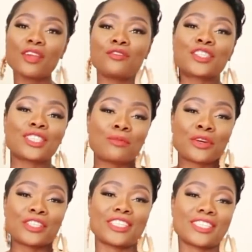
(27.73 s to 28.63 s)
first I'm
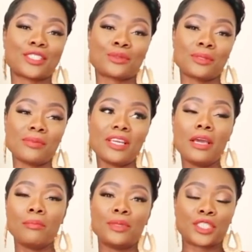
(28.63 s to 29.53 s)
wearing this swim
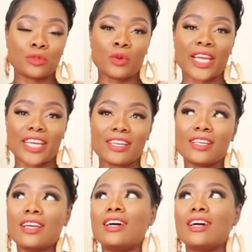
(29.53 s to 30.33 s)
beach wear.